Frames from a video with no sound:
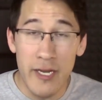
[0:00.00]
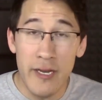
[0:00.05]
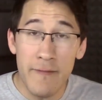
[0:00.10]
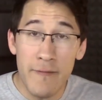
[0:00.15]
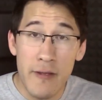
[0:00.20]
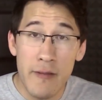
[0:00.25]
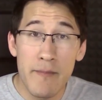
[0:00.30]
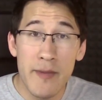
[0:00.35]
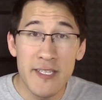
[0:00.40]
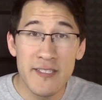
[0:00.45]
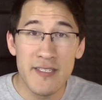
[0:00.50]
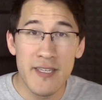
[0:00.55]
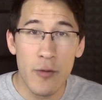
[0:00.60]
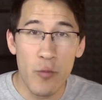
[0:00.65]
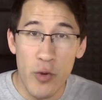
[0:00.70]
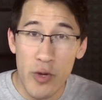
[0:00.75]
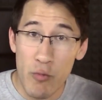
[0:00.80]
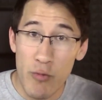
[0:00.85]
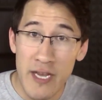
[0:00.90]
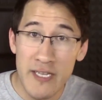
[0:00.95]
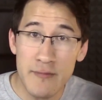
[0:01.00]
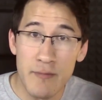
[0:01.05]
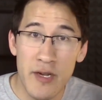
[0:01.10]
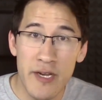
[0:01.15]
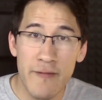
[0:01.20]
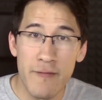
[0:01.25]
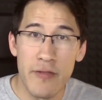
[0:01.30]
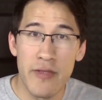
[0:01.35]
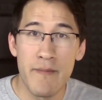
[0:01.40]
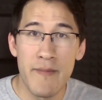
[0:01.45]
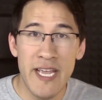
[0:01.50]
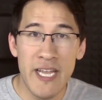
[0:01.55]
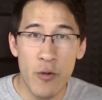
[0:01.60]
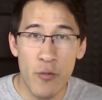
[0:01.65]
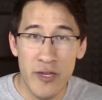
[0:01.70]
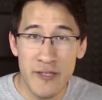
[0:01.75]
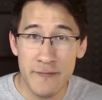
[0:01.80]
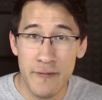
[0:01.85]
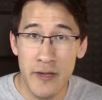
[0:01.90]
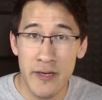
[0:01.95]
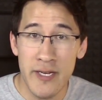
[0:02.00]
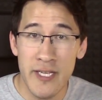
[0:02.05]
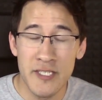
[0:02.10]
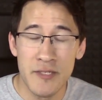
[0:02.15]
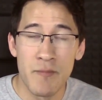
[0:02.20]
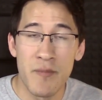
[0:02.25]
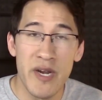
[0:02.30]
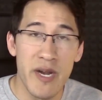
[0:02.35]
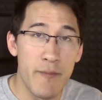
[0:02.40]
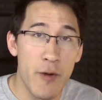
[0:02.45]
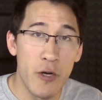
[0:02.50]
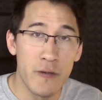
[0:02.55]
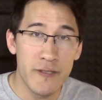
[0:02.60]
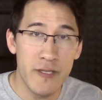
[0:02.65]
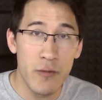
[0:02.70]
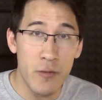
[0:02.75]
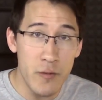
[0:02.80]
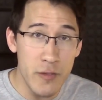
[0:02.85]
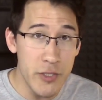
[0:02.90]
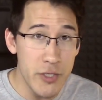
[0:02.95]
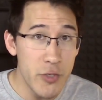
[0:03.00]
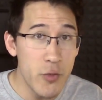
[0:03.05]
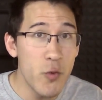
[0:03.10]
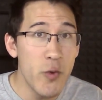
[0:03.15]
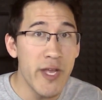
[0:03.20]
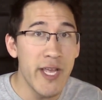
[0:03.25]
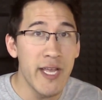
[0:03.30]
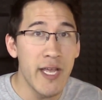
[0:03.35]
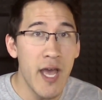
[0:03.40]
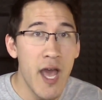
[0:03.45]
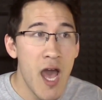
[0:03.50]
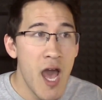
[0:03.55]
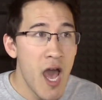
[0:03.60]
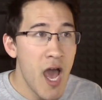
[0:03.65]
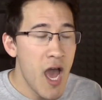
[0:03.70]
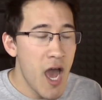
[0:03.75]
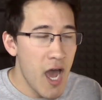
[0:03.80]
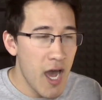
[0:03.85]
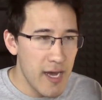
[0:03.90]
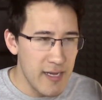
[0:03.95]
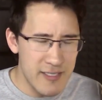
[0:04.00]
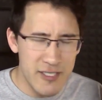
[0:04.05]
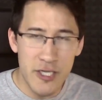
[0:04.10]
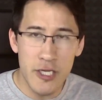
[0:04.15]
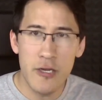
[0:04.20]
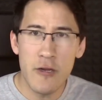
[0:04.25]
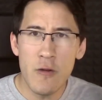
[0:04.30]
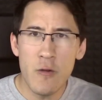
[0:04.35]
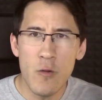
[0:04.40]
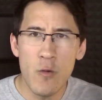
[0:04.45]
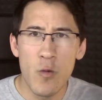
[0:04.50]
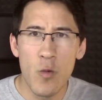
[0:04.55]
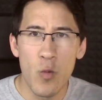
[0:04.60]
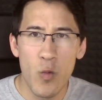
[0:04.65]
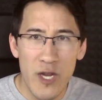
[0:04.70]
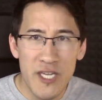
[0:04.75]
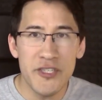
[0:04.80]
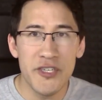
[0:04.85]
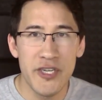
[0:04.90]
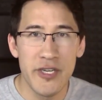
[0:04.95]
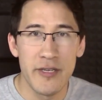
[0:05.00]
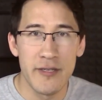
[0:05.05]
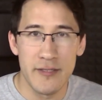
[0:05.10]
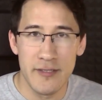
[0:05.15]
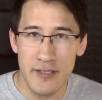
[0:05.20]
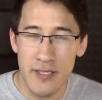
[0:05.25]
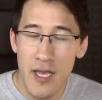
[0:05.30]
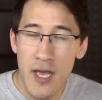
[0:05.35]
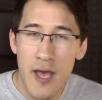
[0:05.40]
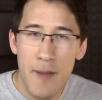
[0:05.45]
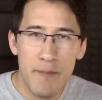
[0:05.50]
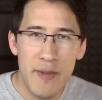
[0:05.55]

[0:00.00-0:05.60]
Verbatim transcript: And if you missed it, we raise money for the Make-A-Wish Foundation, but I'm also doing uh, two wishes.